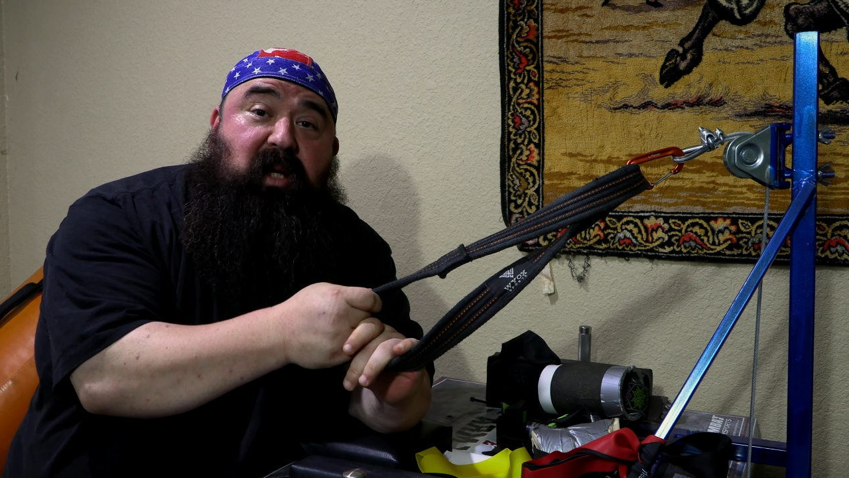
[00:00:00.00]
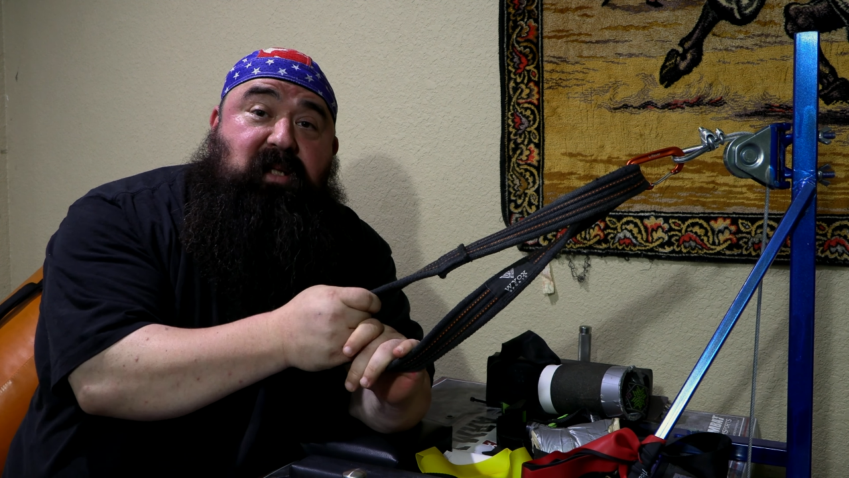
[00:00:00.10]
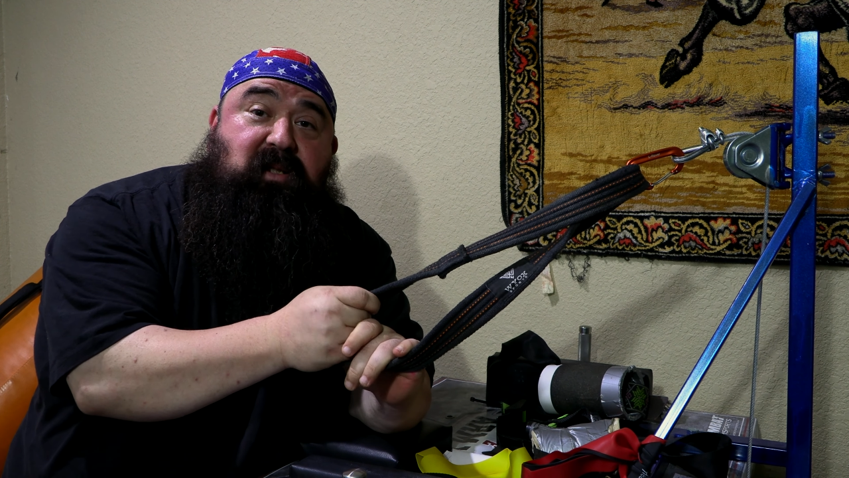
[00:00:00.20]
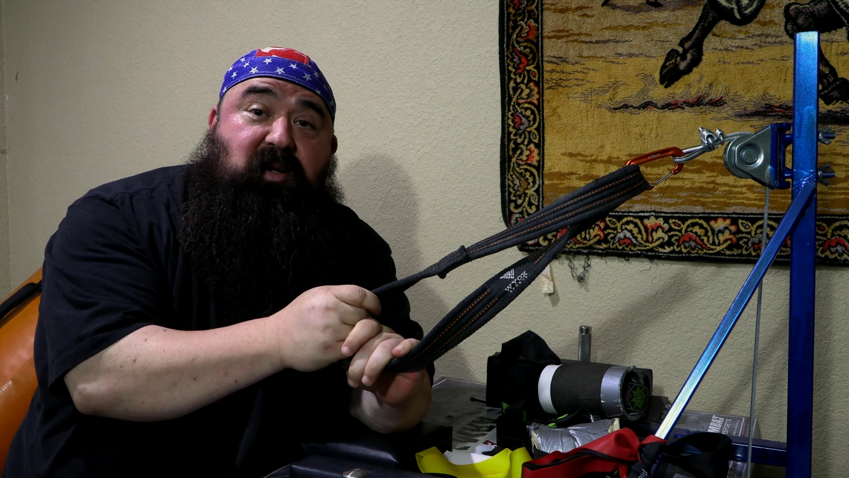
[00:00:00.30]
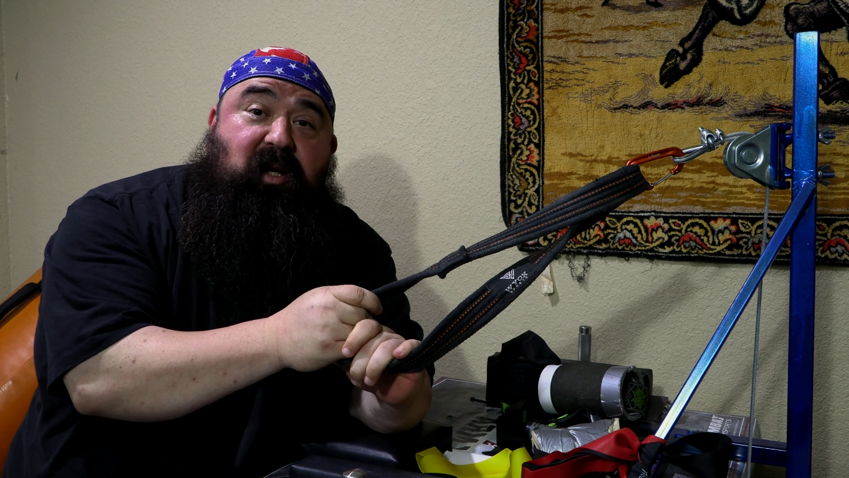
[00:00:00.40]

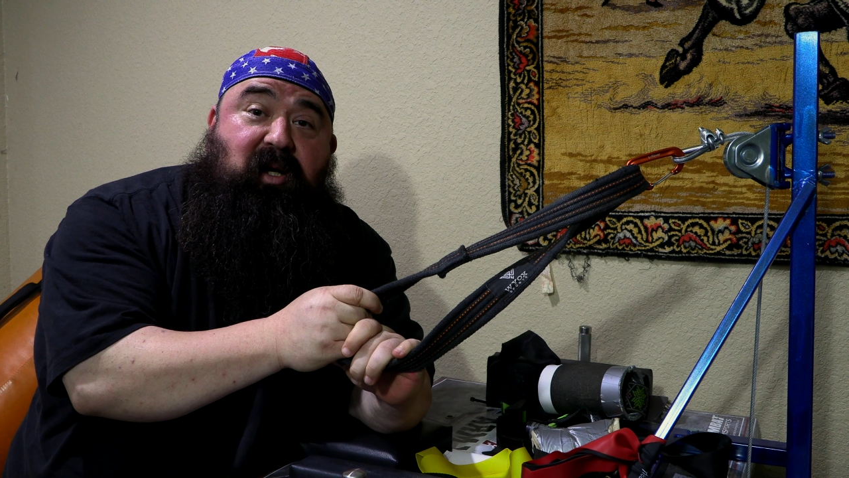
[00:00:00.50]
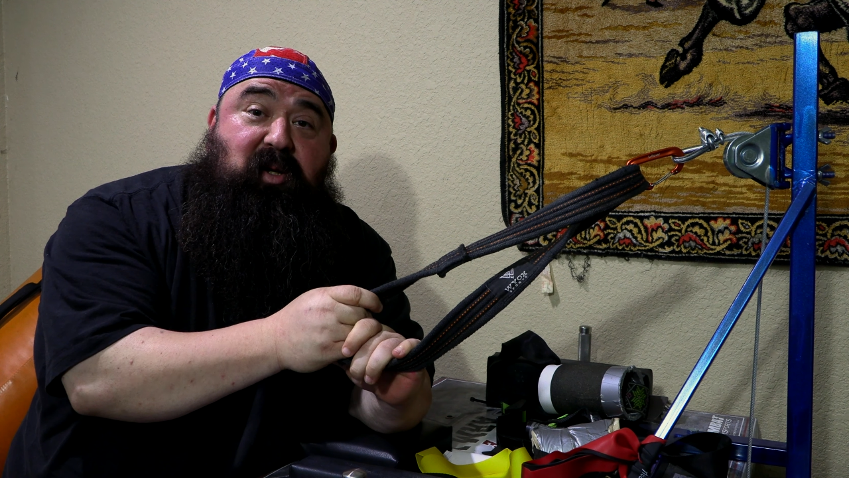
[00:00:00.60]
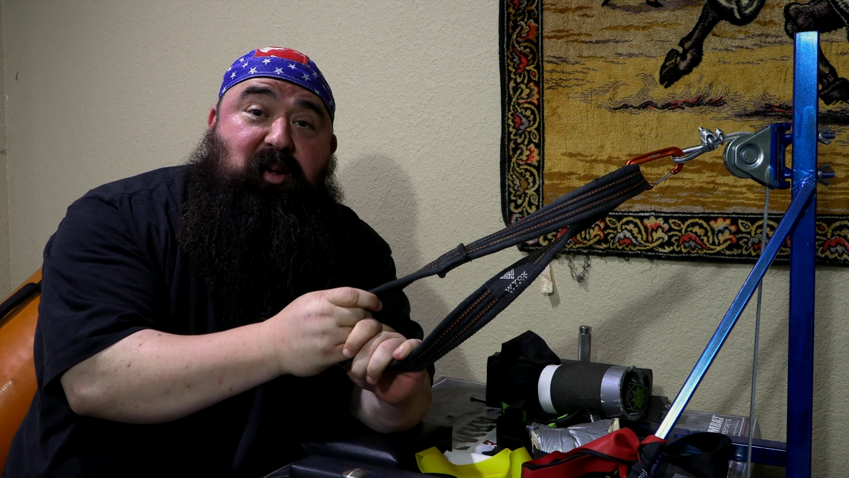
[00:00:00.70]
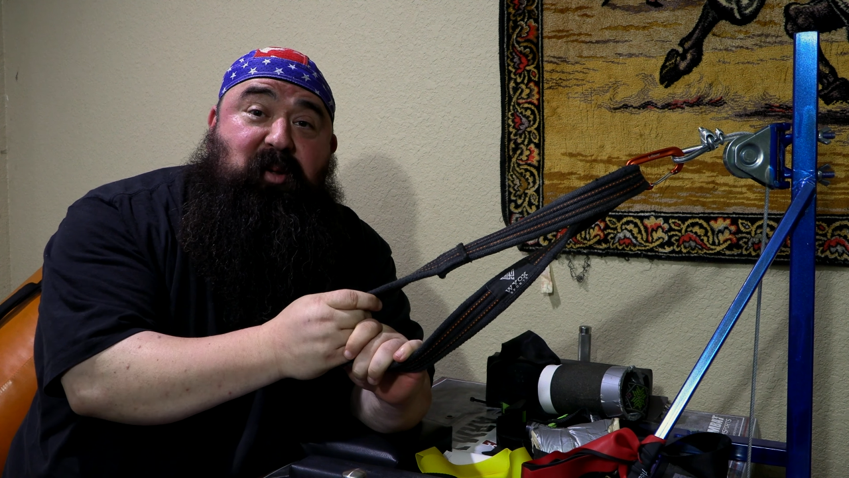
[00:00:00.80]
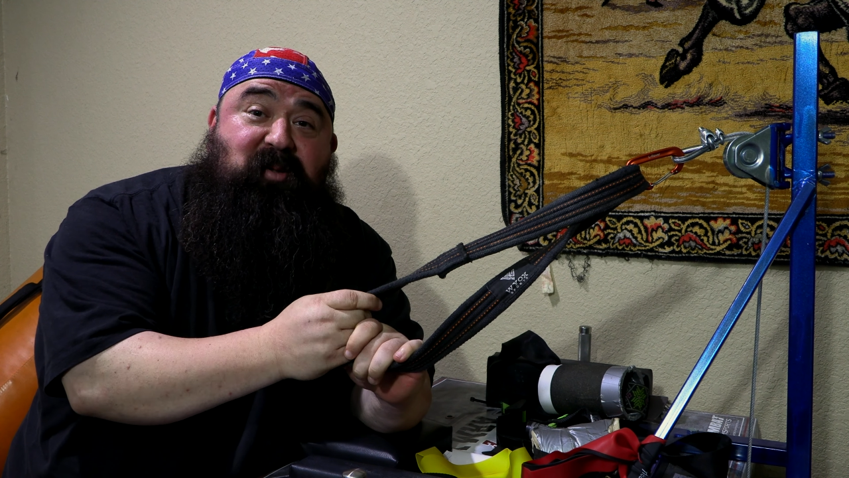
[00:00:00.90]
basic training,
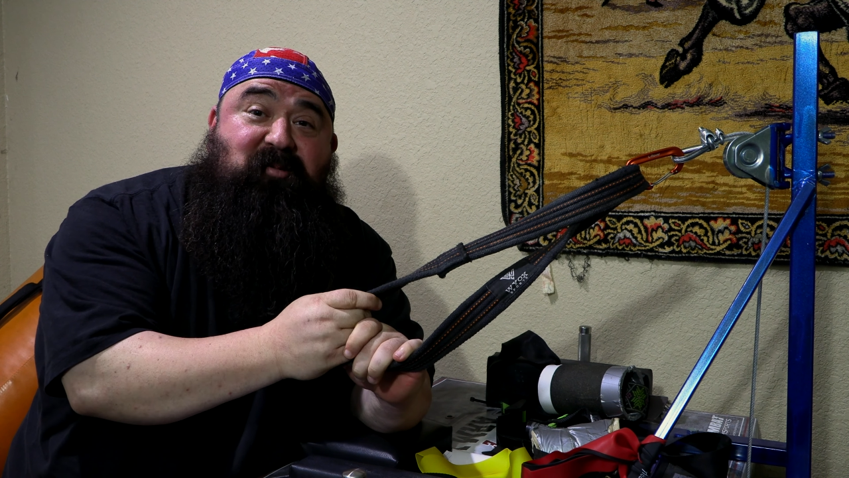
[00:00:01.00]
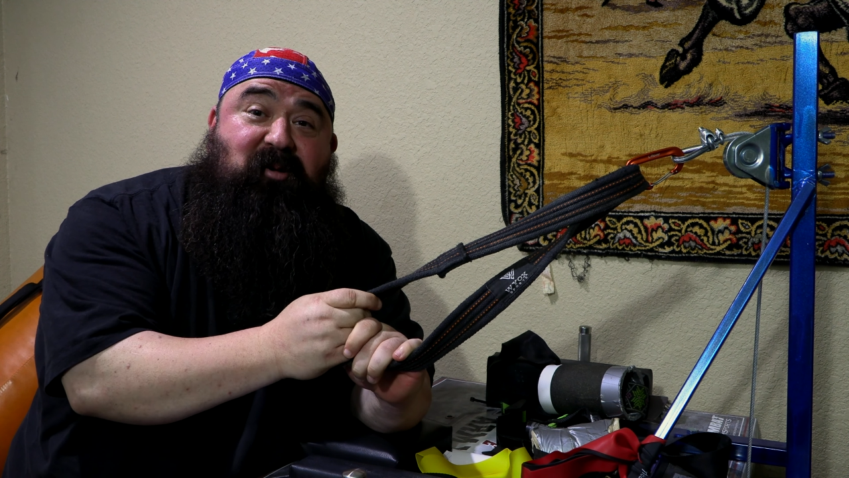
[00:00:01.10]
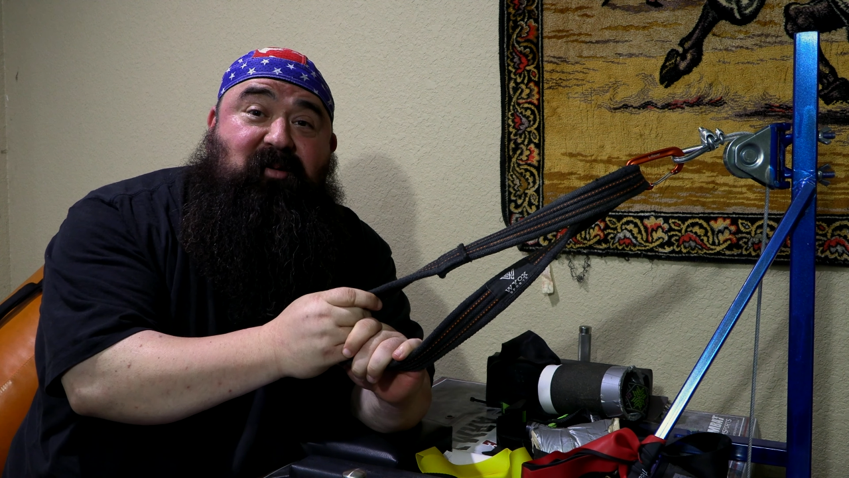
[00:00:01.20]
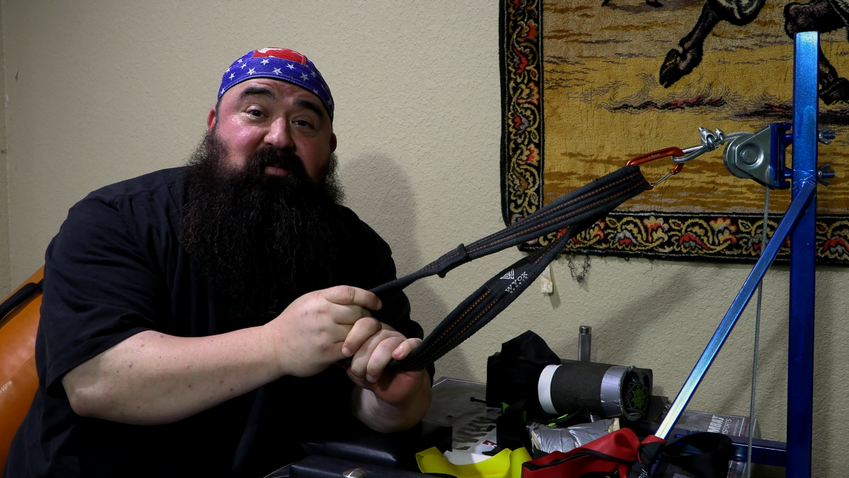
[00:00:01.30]
you know, there's